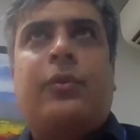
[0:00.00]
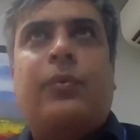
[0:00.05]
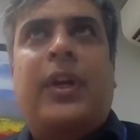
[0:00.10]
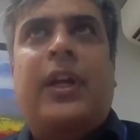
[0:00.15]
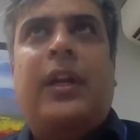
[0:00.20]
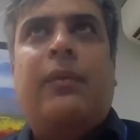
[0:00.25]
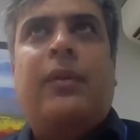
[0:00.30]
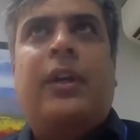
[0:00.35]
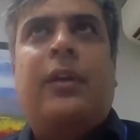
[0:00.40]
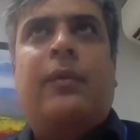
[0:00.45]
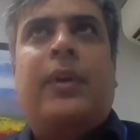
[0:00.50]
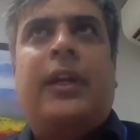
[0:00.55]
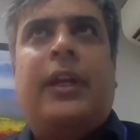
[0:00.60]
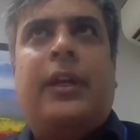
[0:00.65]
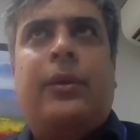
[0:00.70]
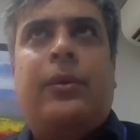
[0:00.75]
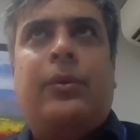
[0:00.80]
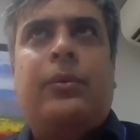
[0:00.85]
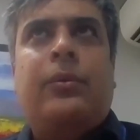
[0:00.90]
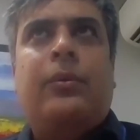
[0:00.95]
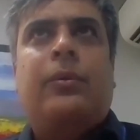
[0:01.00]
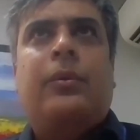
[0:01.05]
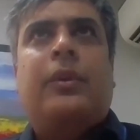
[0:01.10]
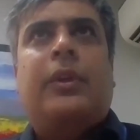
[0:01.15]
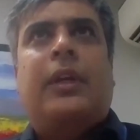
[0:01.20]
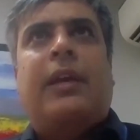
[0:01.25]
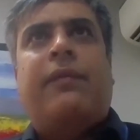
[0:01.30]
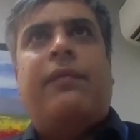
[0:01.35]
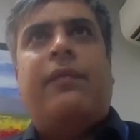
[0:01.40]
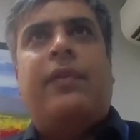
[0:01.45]
so 21
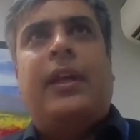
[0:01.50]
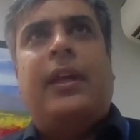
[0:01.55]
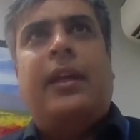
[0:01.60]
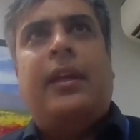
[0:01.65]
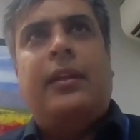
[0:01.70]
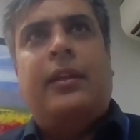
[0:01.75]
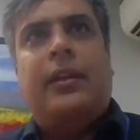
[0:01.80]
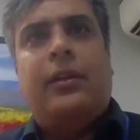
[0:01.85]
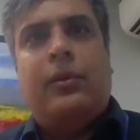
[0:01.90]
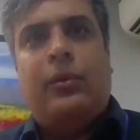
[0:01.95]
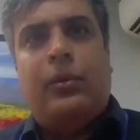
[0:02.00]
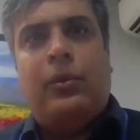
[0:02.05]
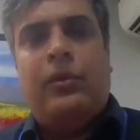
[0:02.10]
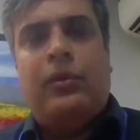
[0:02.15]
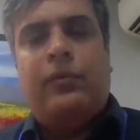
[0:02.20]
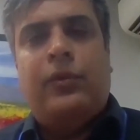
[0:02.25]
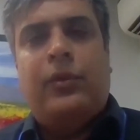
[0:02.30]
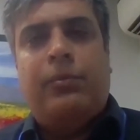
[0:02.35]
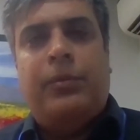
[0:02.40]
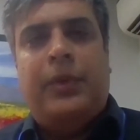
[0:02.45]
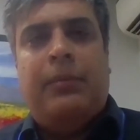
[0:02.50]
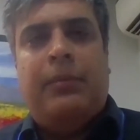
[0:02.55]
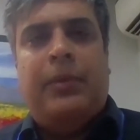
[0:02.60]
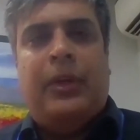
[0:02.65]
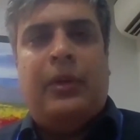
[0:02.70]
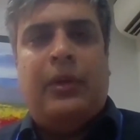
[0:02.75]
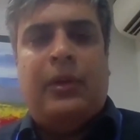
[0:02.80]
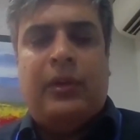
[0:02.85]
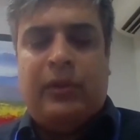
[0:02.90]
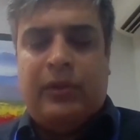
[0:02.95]
22 FY, the growth would be
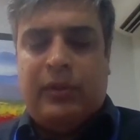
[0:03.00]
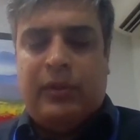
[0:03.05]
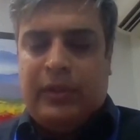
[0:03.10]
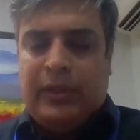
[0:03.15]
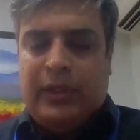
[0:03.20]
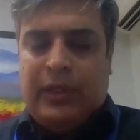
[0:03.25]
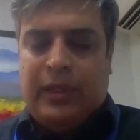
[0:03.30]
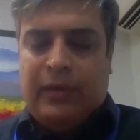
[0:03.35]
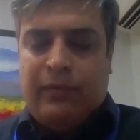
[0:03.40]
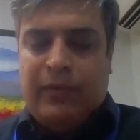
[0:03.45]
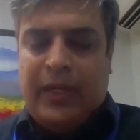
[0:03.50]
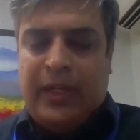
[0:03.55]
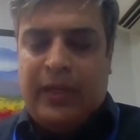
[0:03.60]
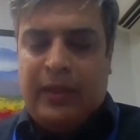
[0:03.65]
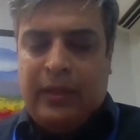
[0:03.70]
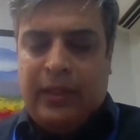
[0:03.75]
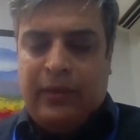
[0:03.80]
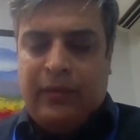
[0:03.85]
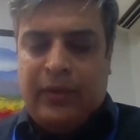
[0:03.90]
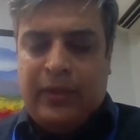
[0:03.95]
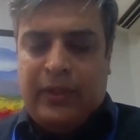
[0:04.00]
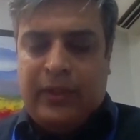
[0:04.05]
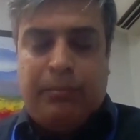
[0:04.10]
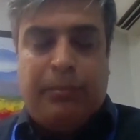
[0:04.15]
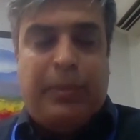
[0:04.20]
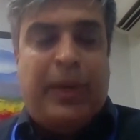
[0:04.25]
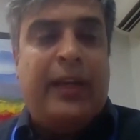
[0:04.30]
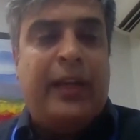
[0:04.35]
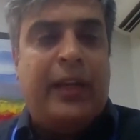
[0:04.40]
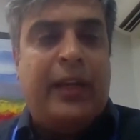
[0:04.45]
because uh, one, there was a
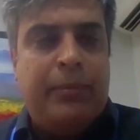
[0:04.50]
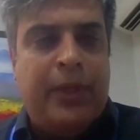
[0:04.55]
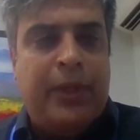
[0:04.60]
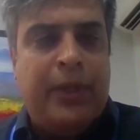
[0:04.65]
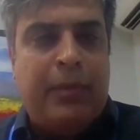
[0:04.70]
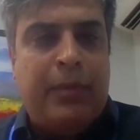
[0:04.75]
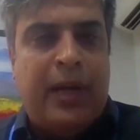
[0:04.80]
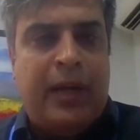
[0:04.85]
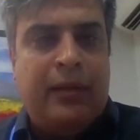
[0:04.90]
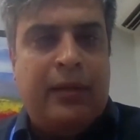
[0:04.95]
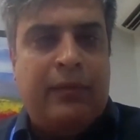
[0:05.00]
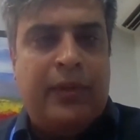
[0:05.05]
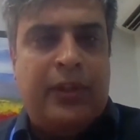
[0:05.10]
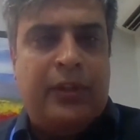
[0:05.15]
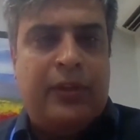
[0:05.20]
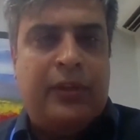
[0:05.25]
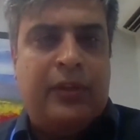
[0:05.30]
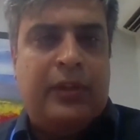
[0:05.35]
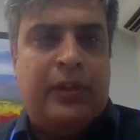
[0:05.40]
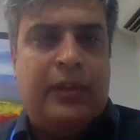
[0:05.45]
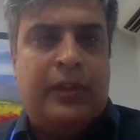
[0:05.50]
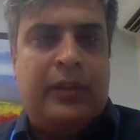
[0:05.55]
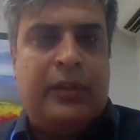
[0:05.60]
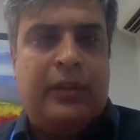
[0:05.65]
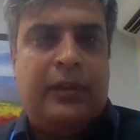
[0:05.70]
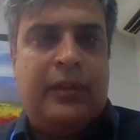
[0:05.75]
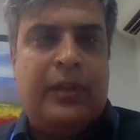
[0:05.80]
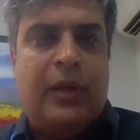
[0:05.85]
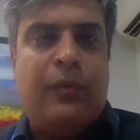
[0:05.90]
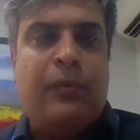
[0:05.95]
pent up demand which
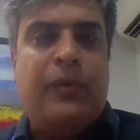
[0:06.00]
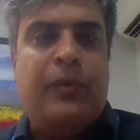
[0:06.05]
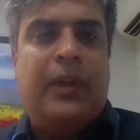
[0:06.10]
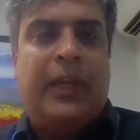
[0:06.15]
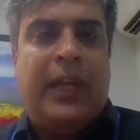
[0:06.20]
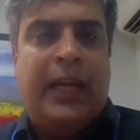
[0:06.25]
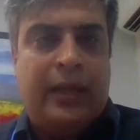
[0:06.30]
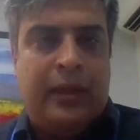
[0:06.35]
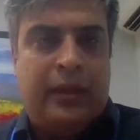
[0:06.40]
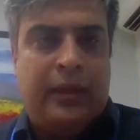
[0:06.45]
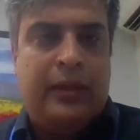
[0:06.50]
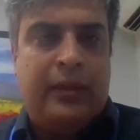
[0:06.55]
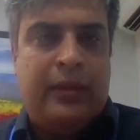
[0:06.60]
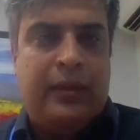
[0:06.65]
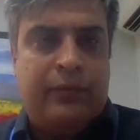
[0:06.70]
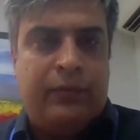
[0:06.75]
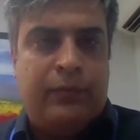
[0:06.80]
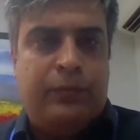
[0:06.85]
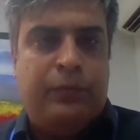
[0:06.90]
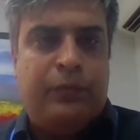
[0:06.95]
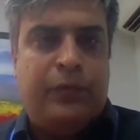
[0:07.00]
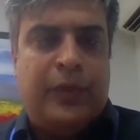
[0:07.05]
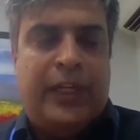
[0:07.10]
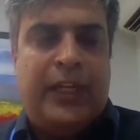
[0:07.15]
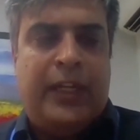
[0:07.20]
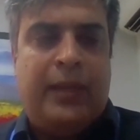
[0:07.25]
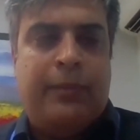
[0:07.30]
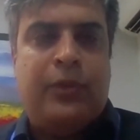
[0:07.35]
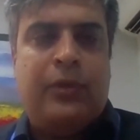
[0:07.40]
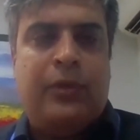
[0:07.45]
uh, now will get uh,
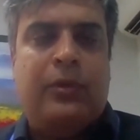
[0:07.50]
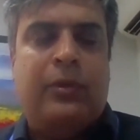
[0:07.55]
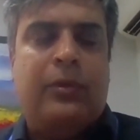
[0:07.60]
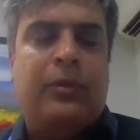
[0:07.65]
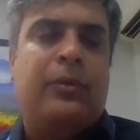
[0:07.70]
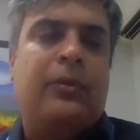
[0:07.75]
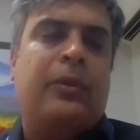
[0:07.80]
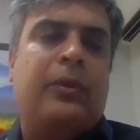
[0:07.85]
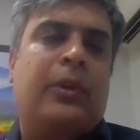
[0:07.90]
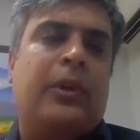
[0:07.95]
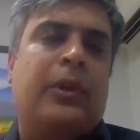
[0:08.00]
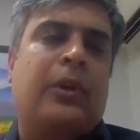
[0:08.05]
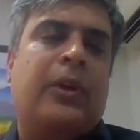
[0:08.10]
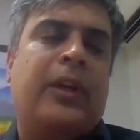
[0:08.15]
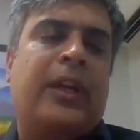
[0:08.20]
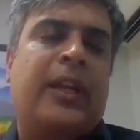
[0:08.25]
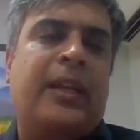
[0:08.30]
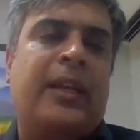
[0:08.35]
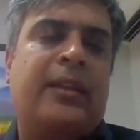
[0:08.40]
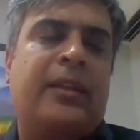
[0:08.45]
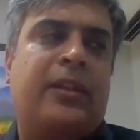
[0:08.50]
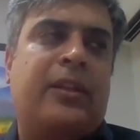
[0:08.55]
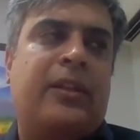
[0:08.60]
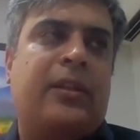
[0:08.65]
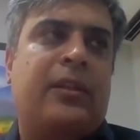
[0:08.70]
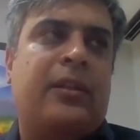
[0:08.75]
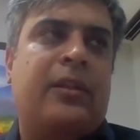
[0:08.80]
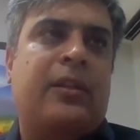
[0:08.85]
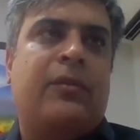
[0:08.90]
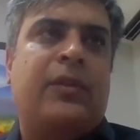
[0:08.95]
filled up. So,
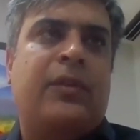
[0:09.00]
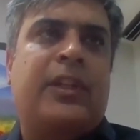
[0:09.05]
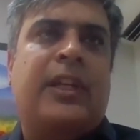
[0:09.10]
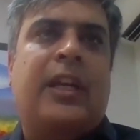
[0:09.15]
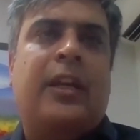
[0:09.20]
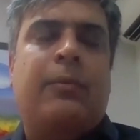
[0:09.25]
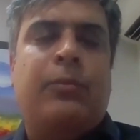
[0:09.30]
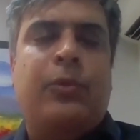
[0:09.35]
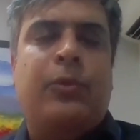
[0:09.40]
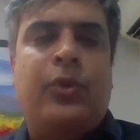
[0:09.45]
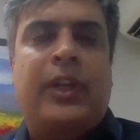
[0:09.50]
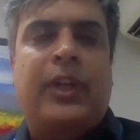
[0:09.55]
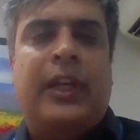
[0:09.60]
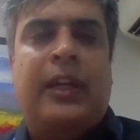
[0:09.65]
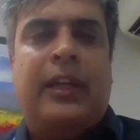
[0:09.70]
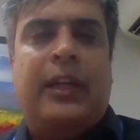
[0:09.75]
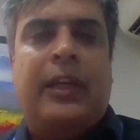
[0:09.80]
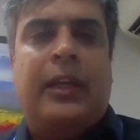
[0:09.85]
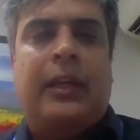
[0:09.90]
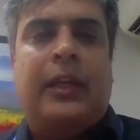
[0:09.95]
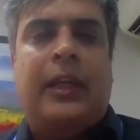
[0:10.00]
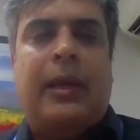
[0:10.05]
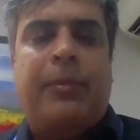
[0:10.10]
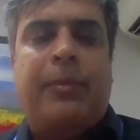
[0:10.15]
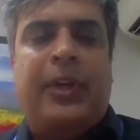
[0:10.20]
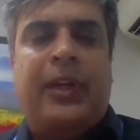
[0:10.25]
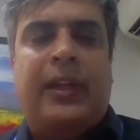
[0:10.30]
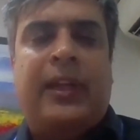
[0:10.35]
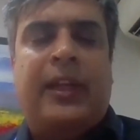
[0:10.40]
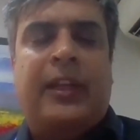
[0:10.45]
organizations which had put their
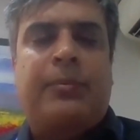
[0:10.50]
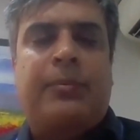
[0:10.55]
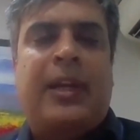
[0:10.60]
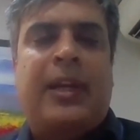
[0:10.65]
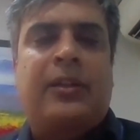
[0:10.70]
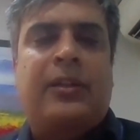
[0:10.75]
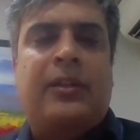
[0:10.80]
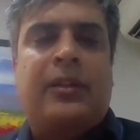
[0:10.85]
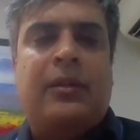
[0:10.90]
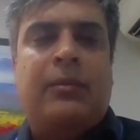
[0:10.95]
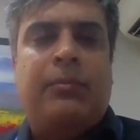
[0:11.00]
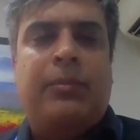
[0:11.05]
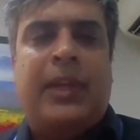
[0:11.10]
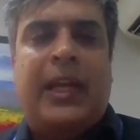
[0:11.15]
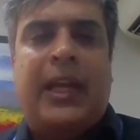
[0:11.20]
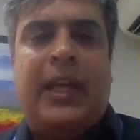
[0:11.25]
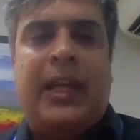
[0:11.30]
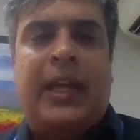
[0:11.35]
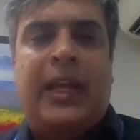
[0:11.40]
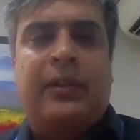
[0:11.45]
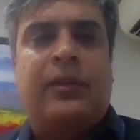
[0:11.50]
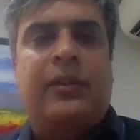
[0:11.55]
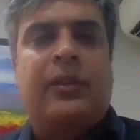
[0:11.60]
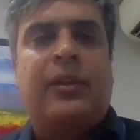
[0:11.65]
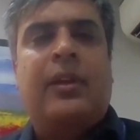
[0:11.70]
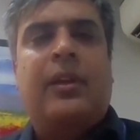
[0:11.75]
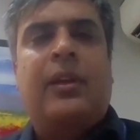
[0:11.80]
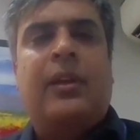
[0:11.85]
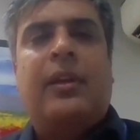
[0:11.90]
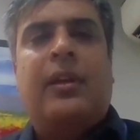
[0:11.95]
capital expansion
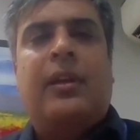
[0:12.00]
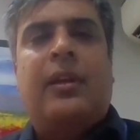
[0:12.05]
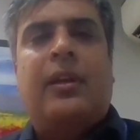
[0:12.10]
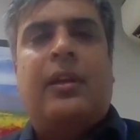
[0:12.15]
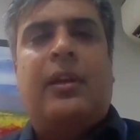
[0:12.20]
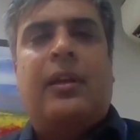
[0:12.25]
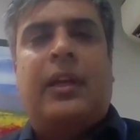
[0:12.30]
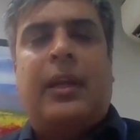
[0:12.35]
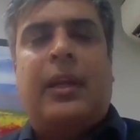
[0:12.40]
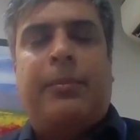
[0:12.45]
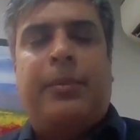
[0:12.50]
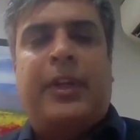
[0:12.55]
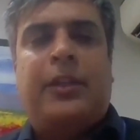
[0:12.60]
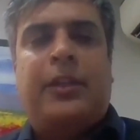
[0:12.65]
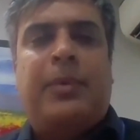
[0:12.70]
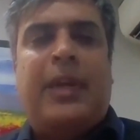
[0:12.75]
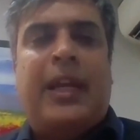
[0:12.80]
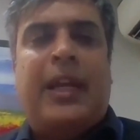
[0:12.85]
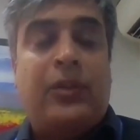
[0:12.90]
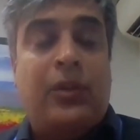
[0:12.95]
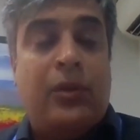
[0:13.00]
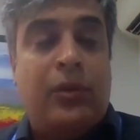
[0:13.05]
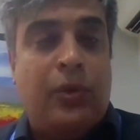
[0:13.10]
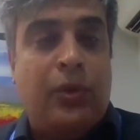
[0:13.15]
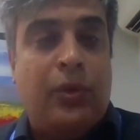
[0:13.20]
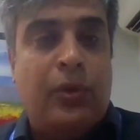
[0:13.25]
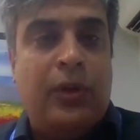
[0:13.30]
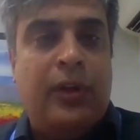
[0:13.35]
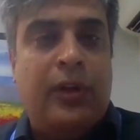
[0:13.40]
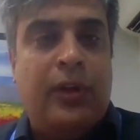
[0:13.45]
plans, uh, CapEx plans on
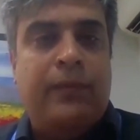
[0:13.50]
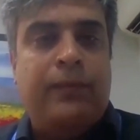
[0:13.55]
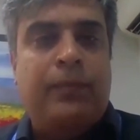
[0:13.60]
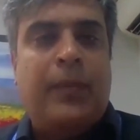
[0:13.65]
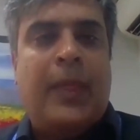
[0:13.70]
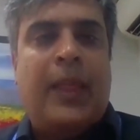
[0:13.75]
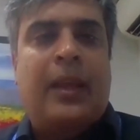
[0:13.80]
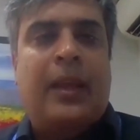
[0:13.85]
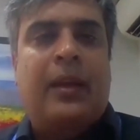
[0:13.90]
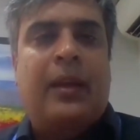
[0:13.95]
hold